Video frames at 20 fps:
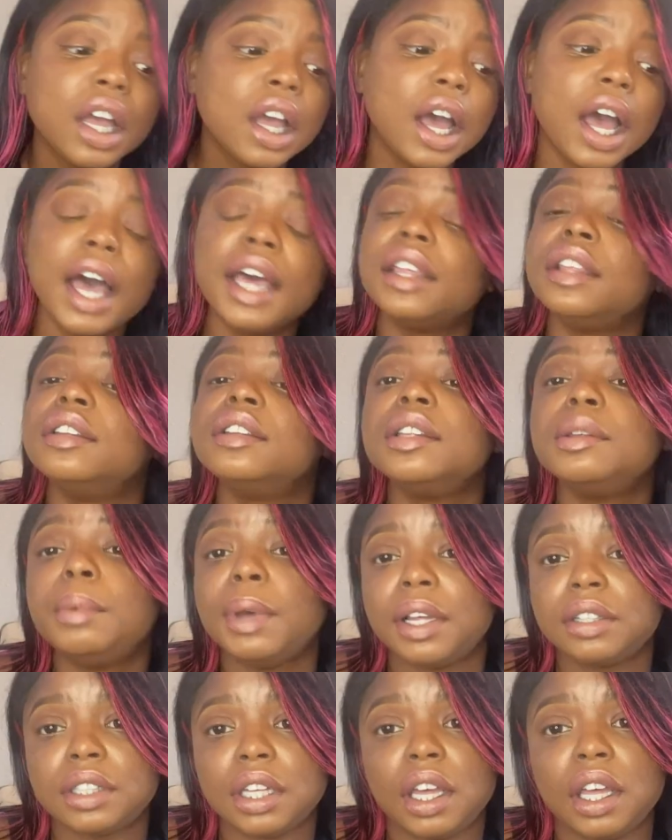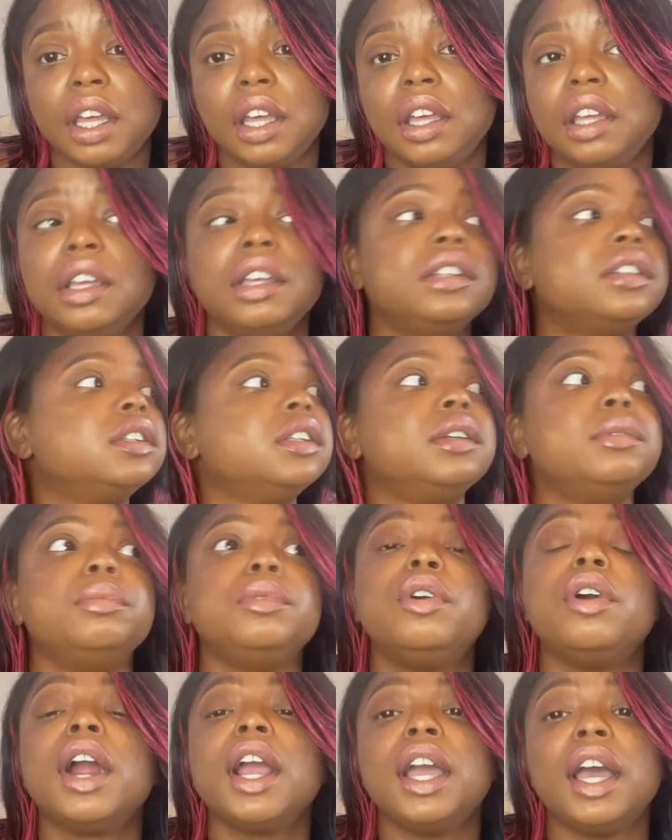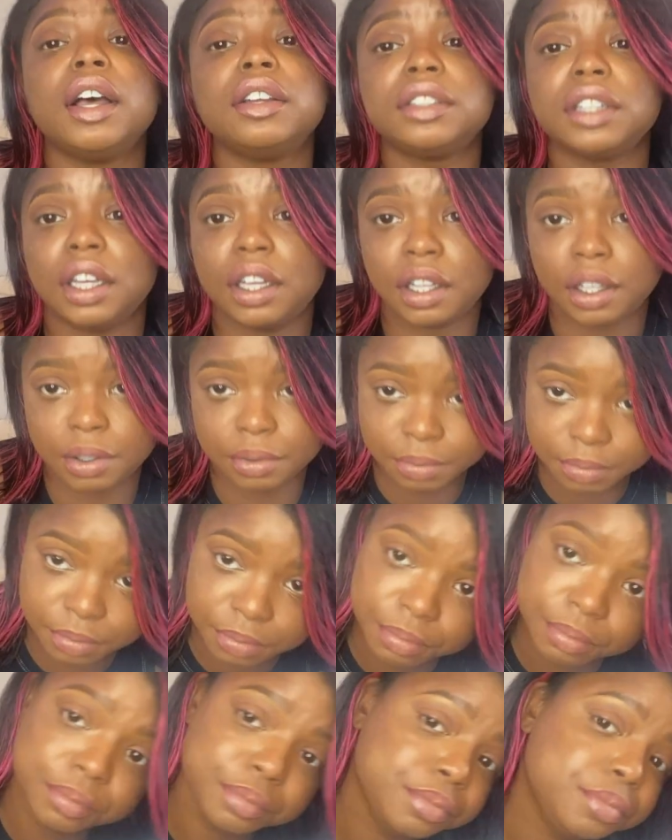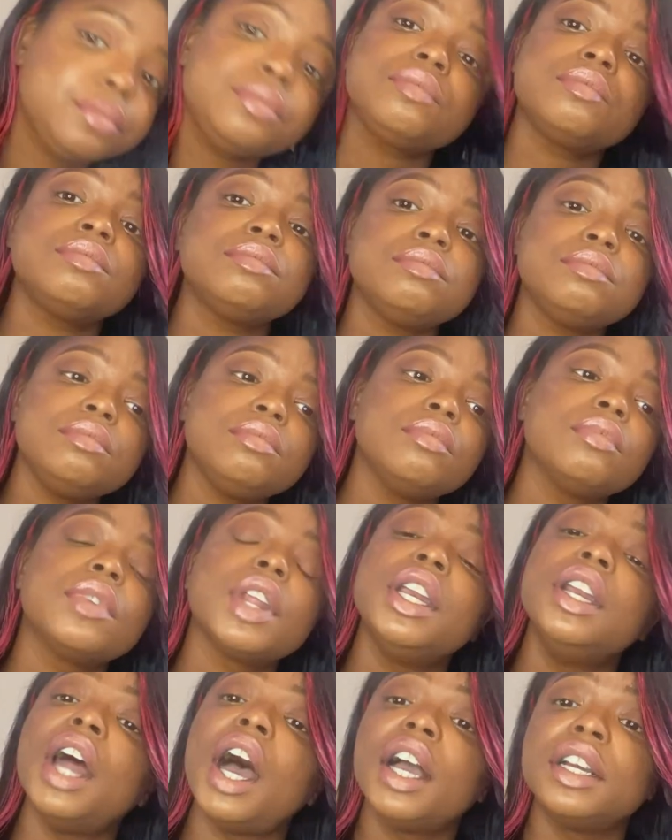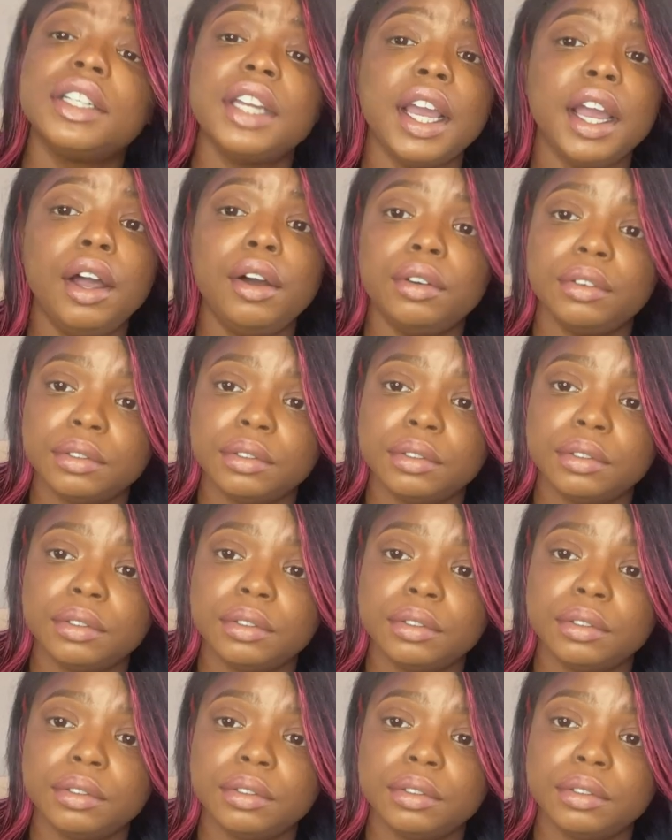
I can sleep outside and sleep great outside. Knocked out.